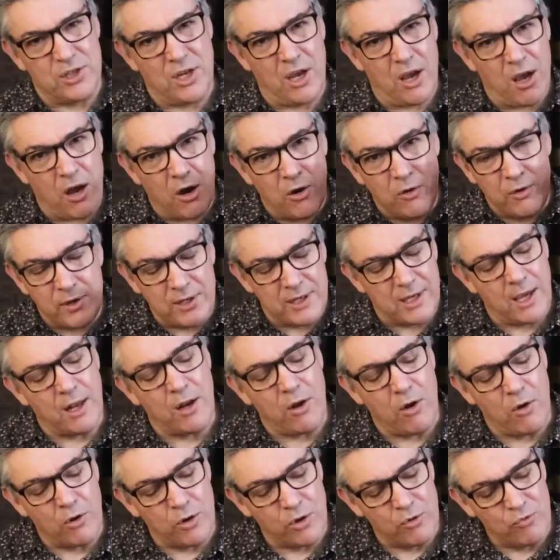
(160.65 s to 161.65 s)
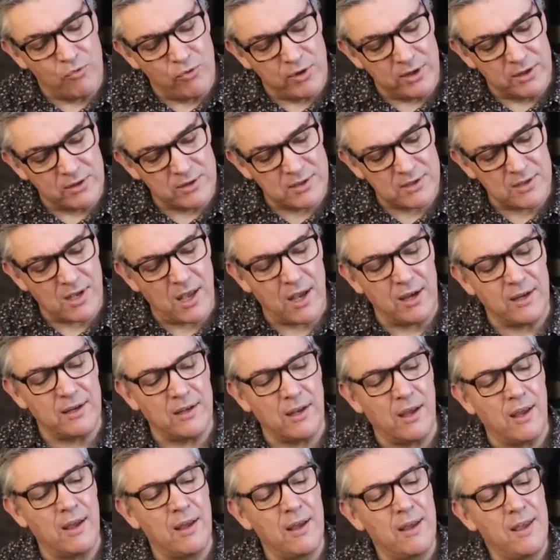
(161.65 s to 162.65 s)
You only get it on a real
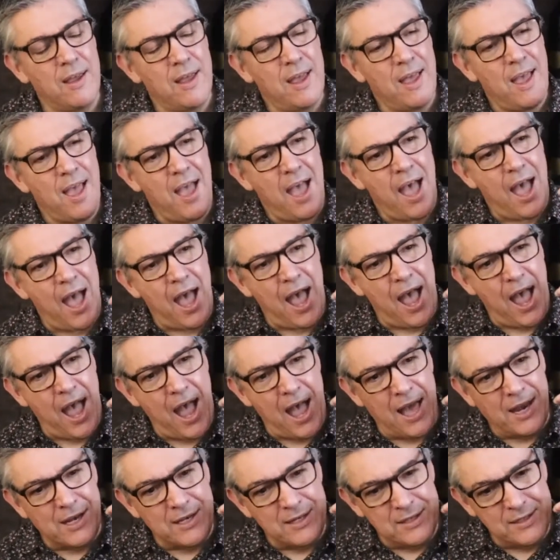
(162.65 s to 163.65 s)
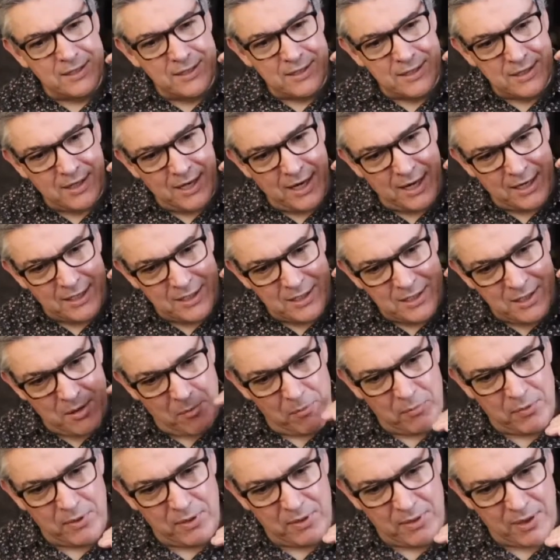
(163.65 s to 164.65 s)
cider. And it's
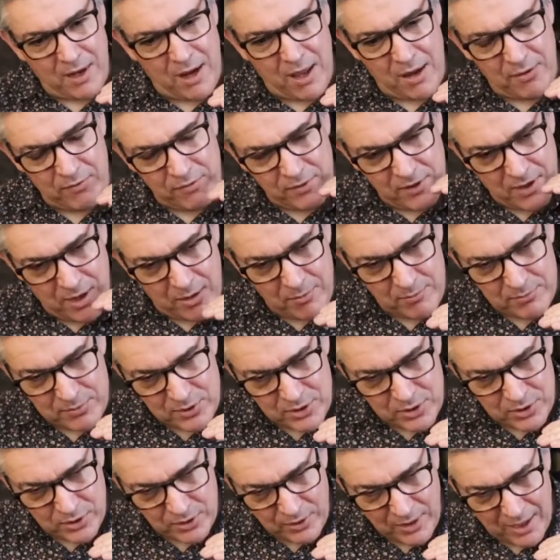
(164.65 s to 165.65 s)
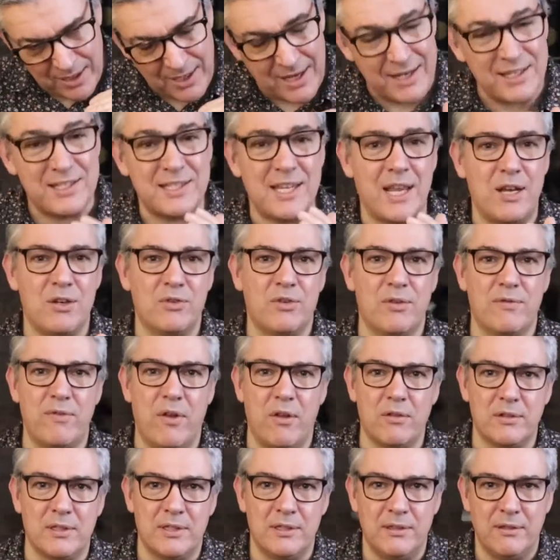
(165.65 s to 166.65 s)
something that I've come to, and it sounds
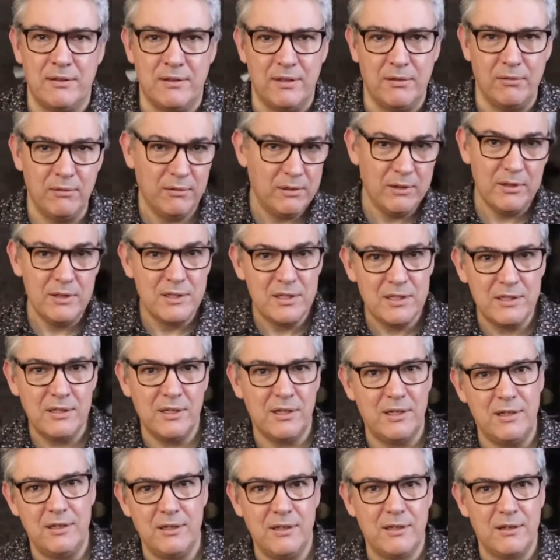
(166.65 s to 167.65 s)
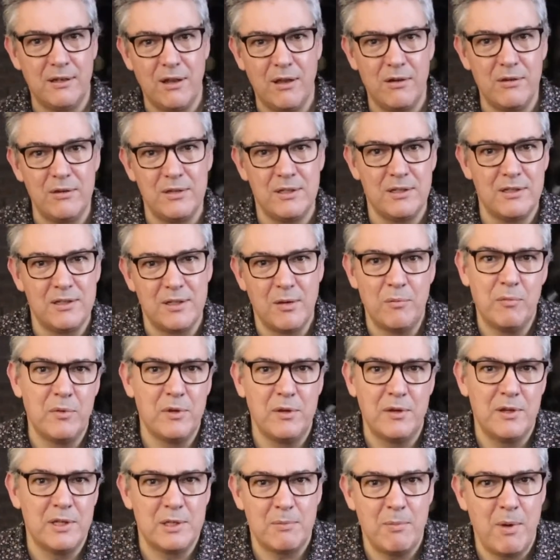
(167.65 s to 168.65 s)
revolting. You think, well, you're sticking your nose in
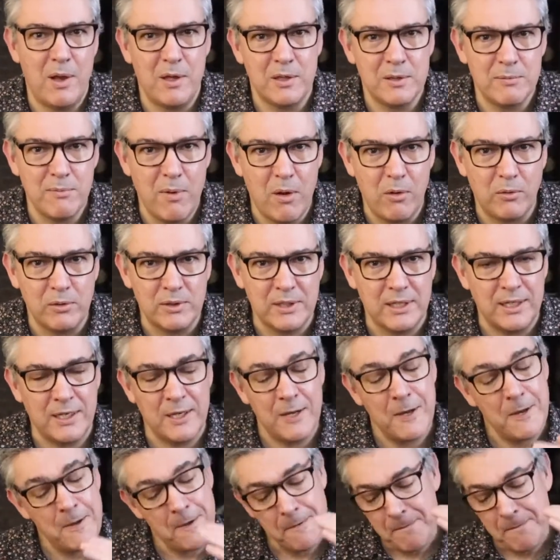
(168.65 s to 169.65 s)
something that smells mouldy.